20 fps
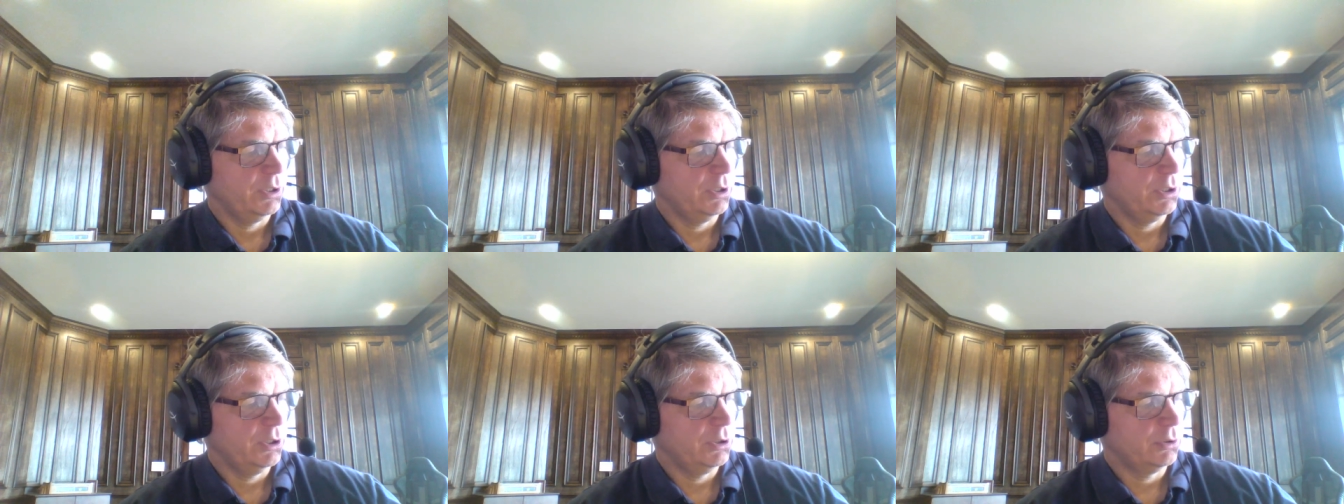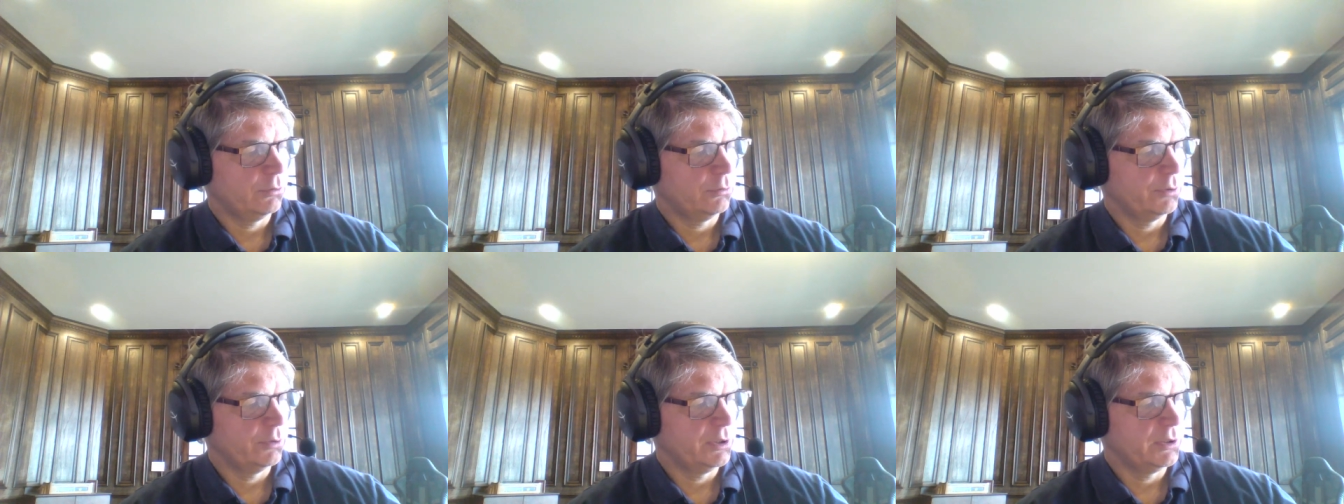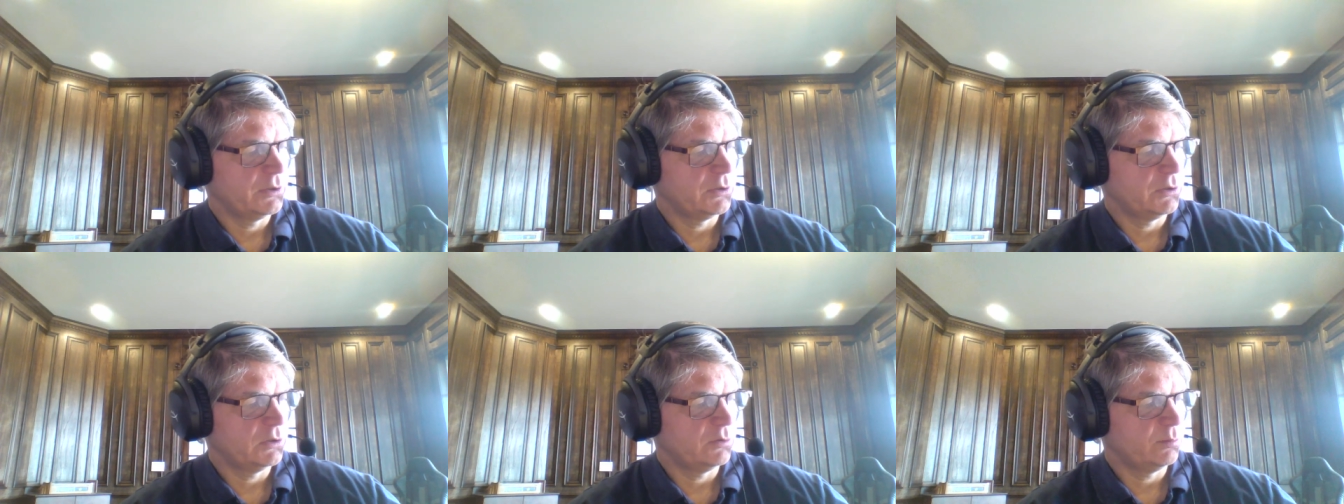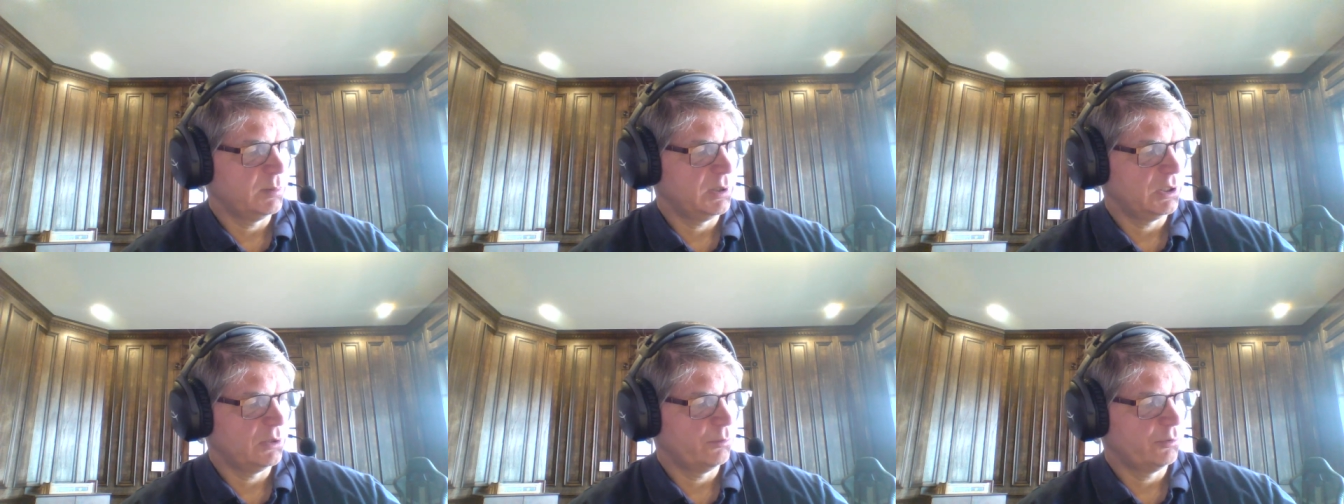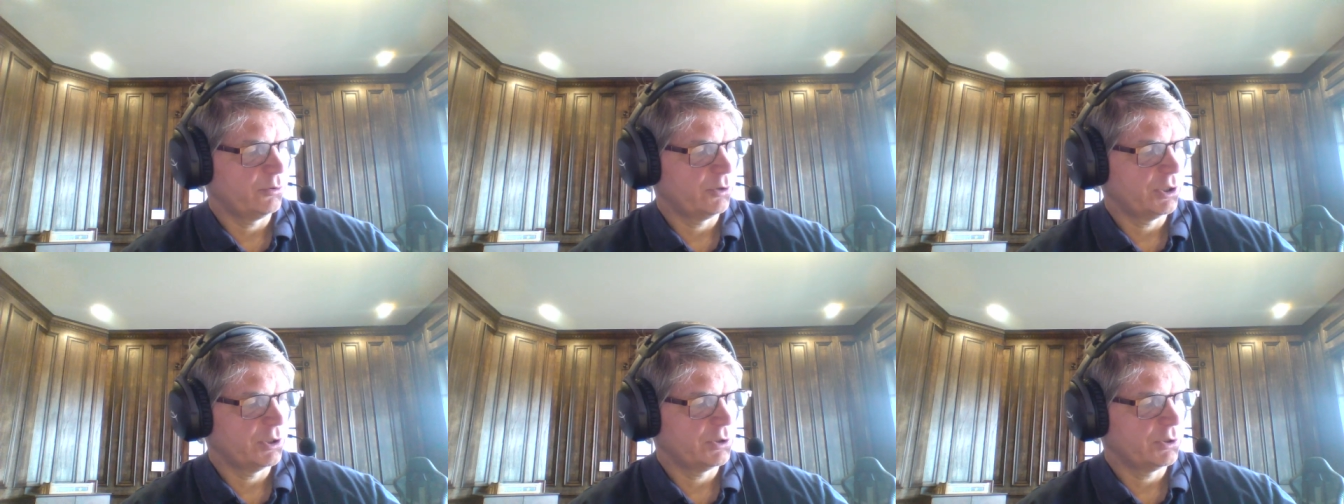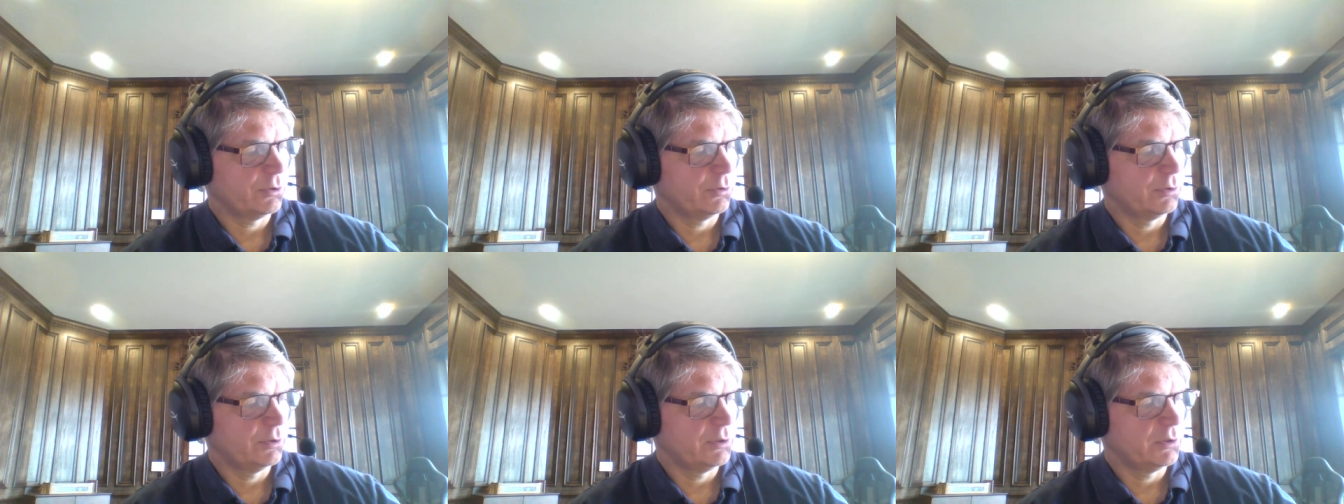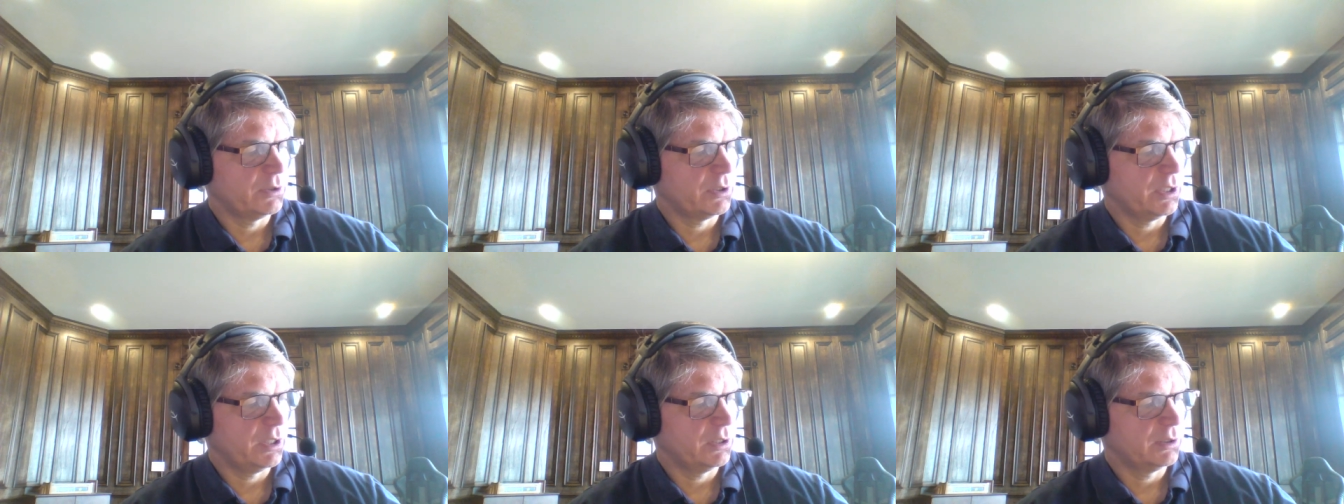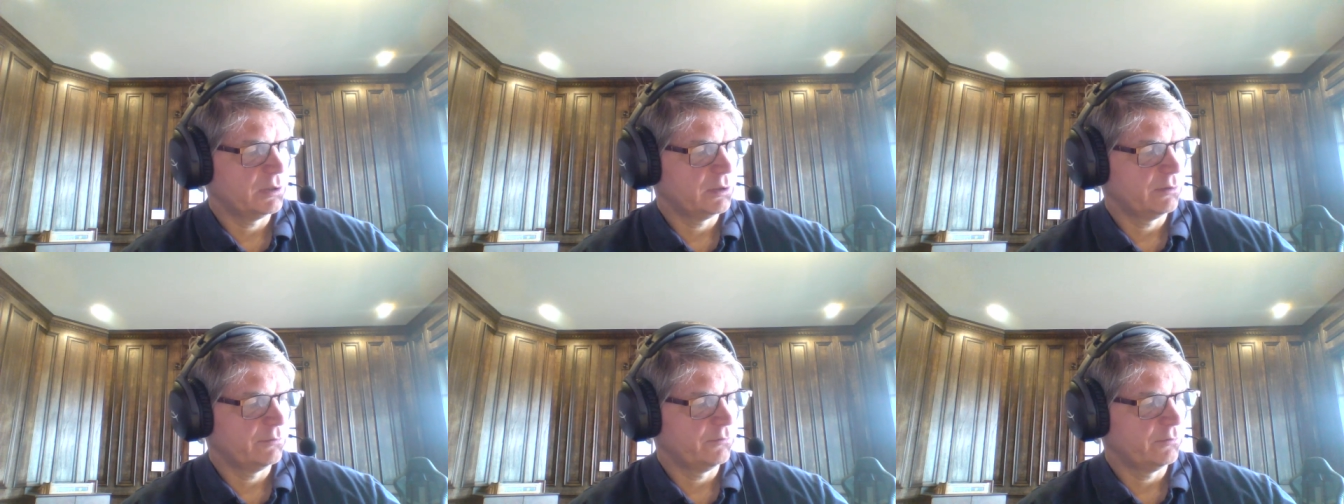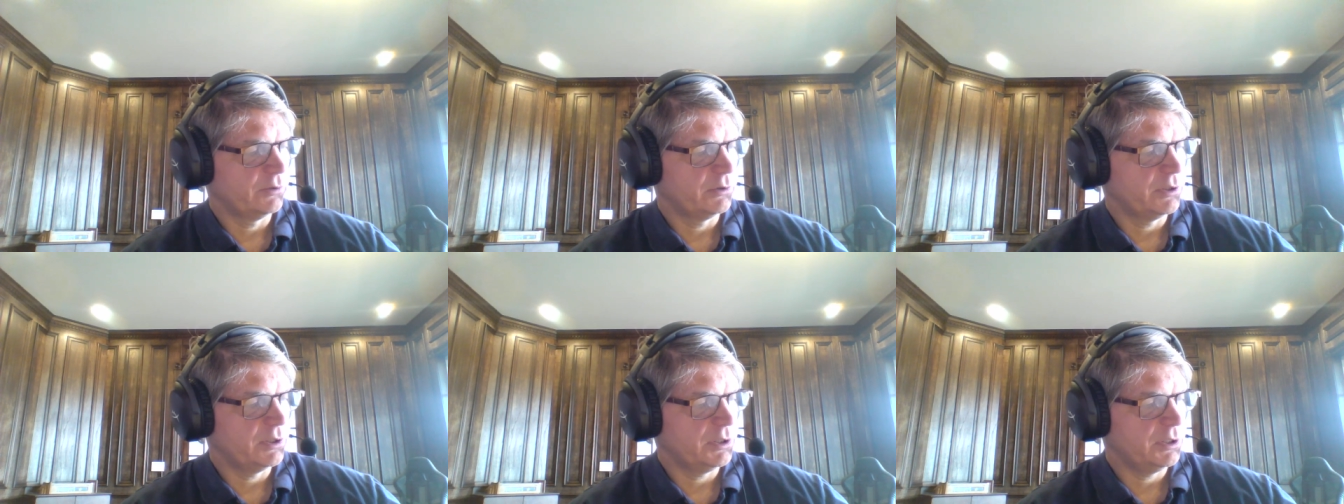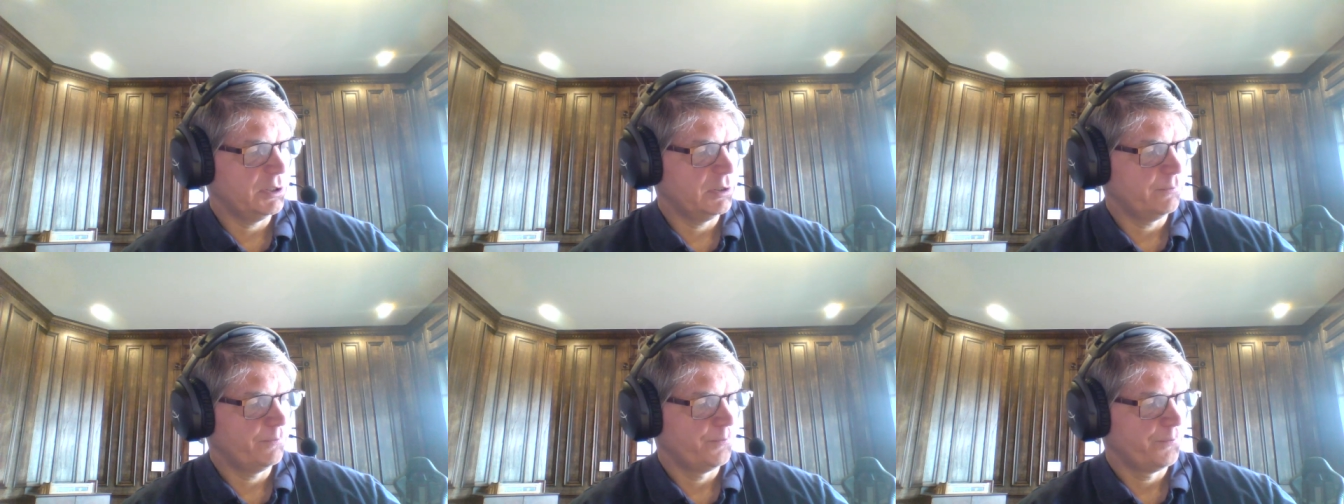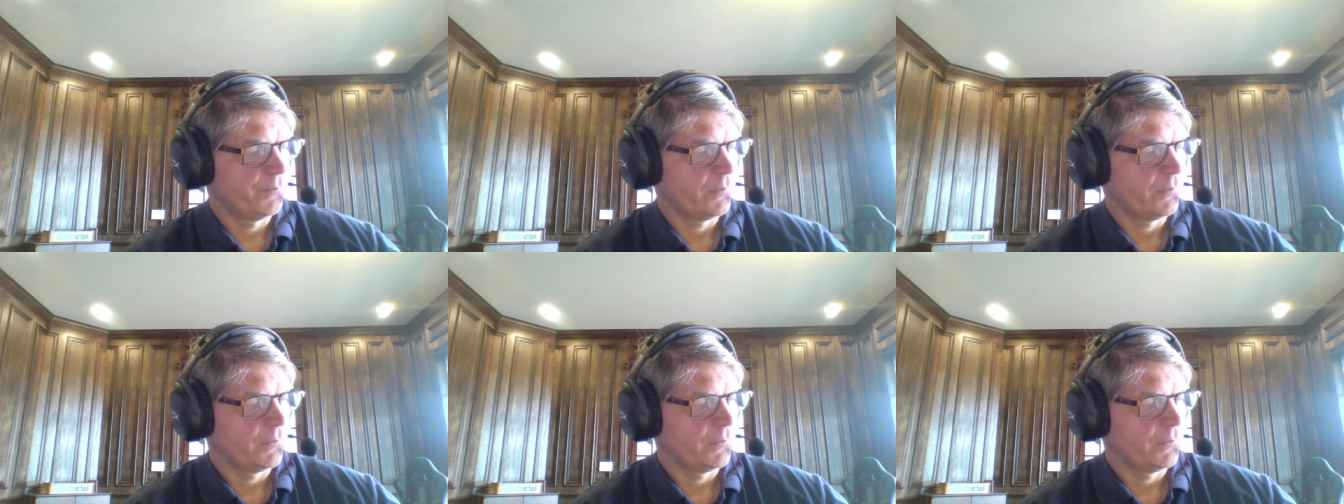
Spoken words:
Increases blood pressure is the answer for D.